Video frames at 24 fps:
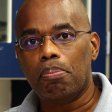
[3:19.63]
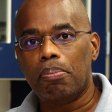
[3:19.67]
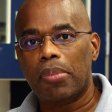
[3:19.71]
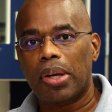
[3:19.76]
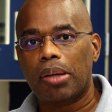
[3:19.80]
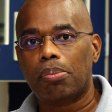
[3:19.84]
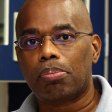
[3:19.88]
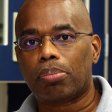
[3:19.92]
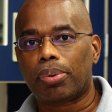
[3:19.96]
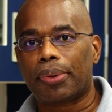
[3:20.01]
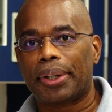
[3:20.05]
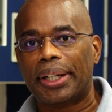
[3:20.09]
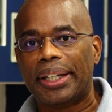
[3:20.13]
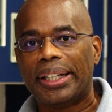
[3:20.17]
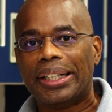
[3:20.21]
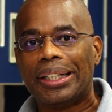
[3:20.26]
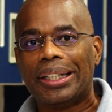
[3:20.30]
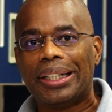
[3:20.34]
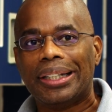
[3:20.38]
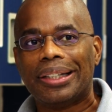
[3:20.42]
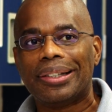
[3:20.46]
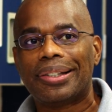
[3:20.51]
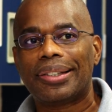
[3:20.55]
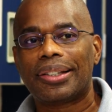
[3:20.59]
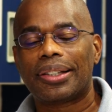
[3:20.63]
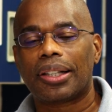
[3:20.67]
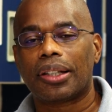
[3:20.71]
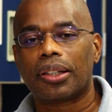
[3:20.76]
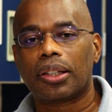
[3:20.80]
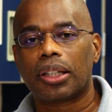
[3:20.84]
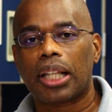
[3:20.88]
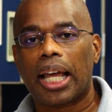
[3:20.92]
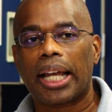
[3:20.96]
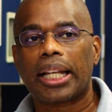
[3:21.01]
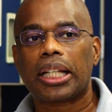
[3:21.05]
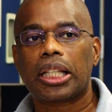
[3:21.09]
membrane is
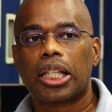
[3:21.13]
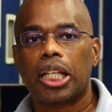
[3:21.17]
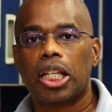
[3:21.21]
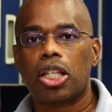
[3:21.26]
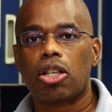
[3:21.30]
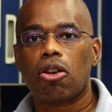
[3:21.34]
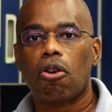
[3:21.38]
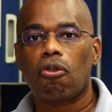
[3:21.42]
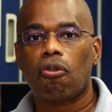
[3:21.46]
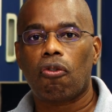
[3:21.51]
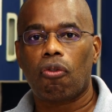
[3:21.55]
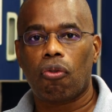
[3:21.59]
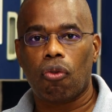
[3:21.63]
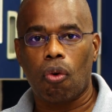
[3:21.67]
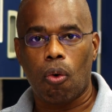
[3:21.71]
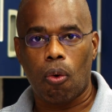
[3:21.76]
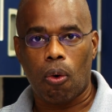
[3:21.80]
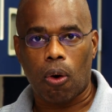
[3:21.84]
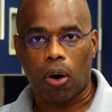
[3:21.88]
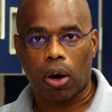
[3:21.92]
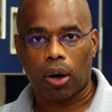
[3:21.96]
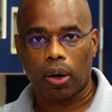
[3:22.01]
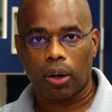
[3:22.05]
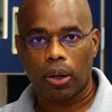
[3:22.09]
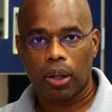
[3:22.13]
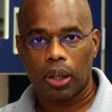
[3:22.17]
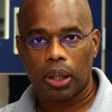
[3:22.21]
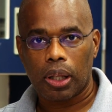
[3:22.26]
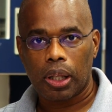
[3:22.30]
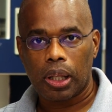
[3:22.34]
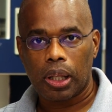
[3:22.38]
selecting for.